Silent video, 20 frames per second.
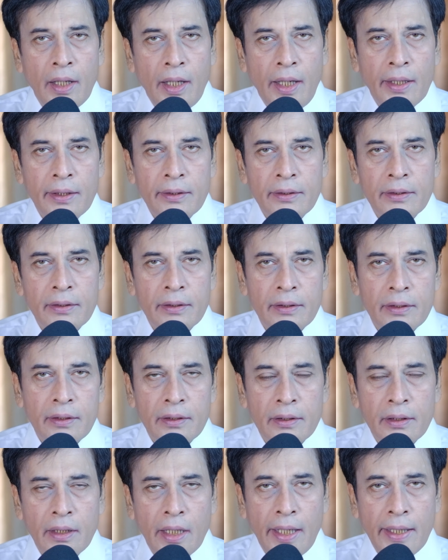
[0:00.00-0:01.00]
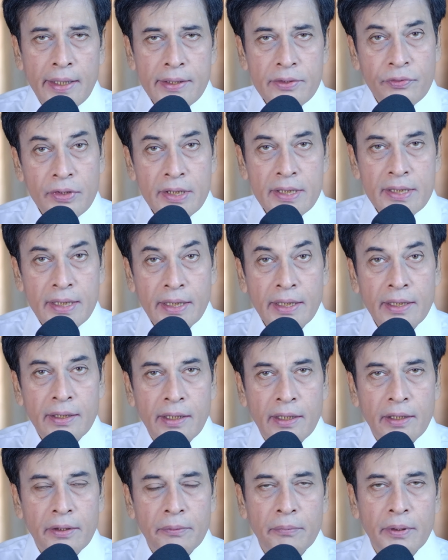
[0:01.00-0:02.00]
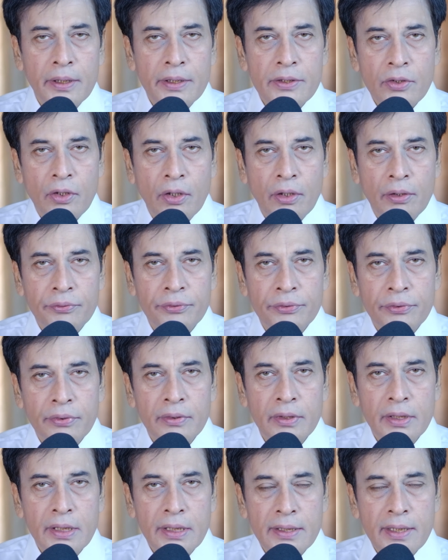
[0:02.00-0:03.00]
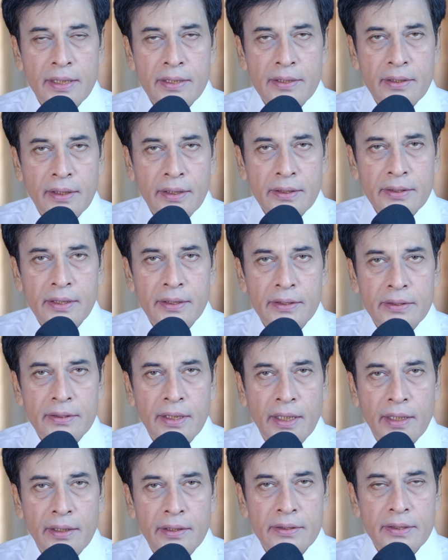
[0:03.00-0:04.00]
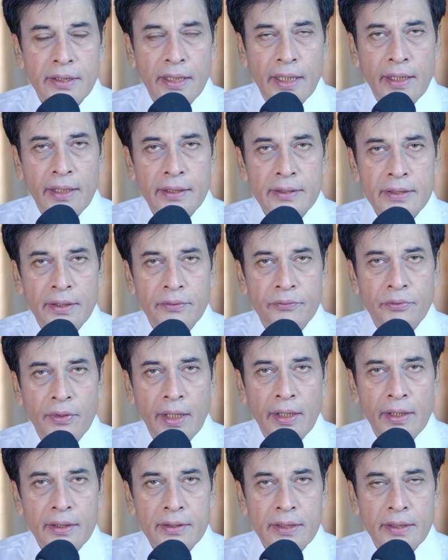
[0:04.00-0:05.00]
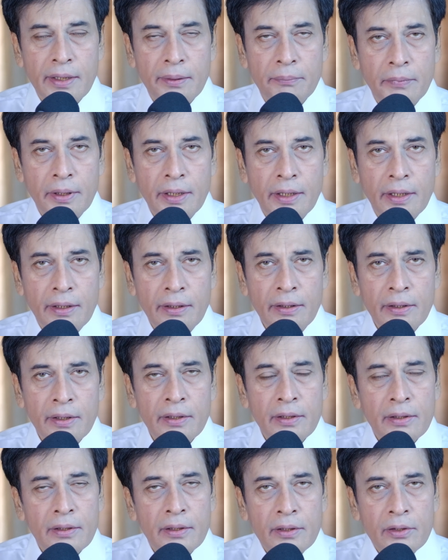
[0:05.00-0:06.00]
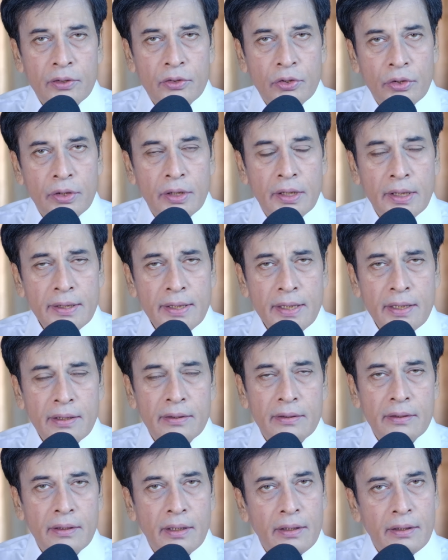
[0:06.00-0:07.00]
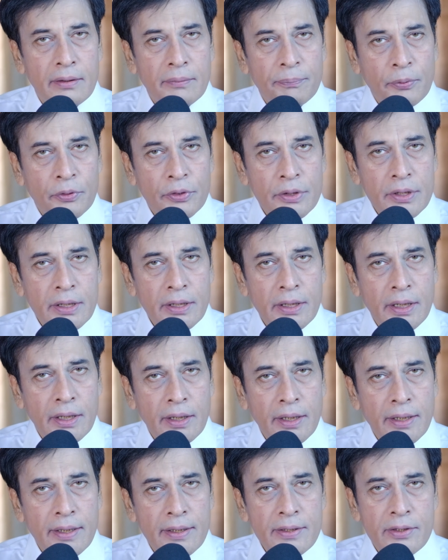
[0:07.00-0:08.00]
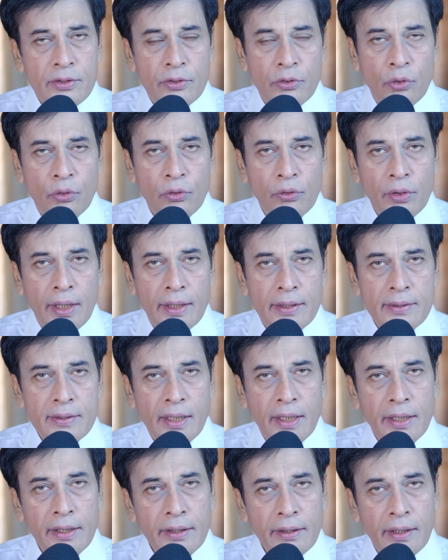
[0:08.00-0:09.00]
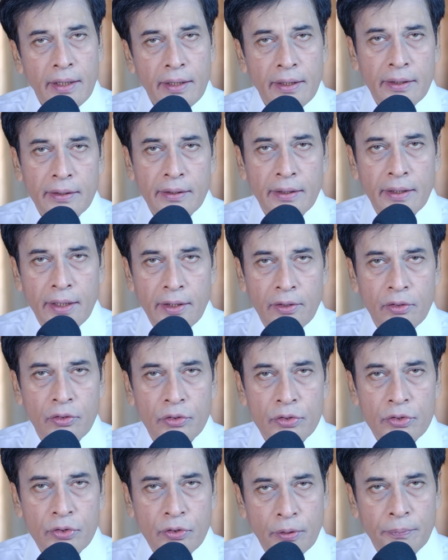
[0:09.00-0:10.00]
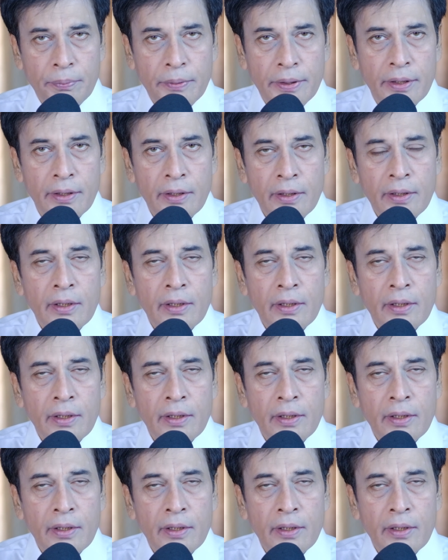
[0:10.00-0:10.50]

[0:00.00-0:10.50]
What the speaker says: And as we see the image of these structures, that is larynx and pharynx in a mirror, so this procedure is known as indirect laryngoscopy.